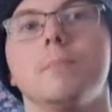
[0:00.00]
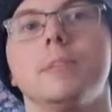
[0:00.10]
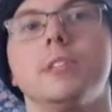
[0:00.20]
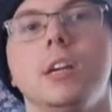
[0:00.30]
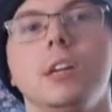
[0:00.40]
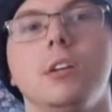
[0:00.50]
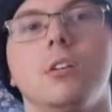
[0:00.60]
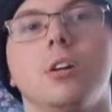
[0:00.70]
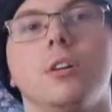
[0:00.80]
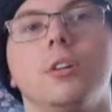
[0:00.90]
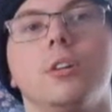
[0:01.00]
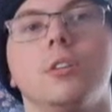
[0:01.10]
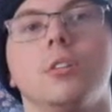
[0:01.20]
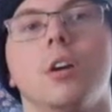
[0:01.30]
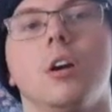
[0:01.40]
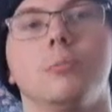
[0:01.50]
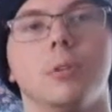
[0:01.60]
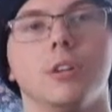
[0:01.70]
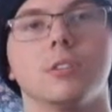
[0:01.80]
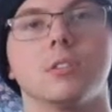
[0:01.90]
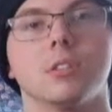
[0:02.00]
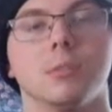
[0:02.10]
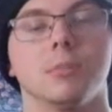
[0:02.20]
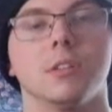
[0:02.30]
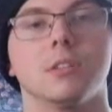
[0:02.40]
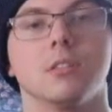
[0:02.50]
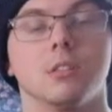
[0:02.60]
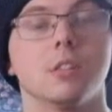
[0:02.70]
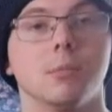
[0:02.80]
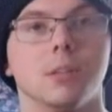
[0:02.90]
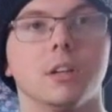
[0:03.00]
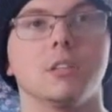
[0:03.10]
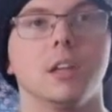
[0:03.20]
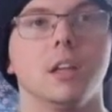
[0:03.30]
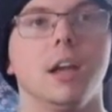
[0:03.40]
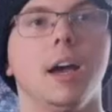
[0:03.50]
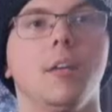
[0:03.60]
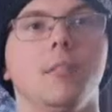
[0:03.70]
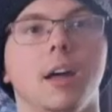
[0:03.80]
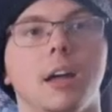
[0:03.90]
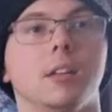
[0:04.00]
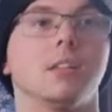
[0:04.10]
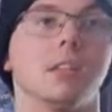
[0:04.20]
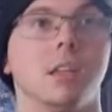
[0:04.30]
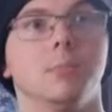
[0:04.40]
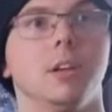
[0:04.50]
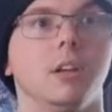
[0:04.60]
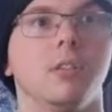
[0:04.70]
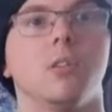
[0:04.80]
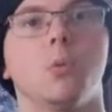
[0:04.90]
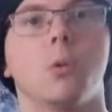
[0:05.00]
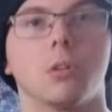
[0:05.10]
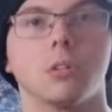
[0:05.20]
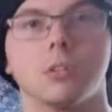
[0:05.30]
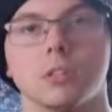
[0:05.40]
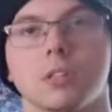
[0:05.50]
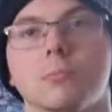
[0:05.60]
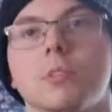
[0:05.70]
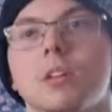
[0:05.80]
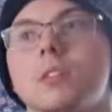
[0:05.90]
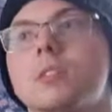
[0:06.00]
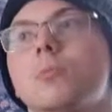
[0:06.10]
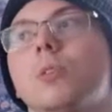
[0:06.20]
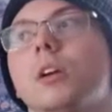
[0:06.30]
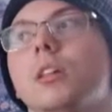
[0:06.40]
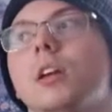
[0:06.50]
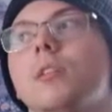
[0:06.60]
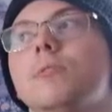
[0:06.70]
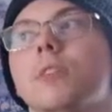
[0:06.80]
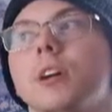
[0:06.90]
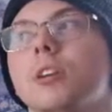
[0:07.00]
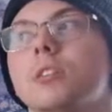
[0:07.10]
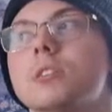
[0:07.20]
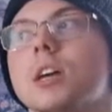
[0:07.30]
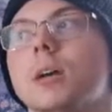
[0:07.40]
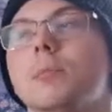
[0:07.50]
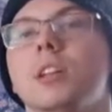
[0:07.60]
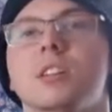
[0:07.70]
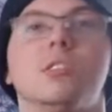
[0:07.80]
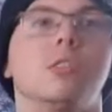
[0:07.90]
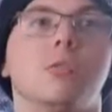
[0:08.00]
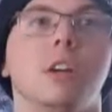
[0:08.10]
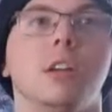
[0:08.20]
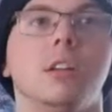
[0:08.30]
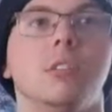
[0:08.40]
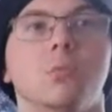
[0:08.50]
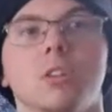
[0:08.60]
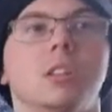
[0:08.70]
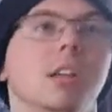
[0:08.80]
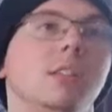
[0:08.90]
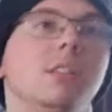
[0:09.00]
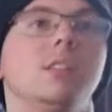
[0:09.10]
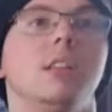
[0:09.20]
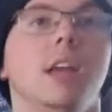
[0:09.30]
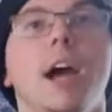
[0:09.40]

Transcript: Sadie and Carter are brothers and siblings. They're siblings, and they have that sibling quarrelsomeness where they fight all the time and they disagree, and then once they exist and they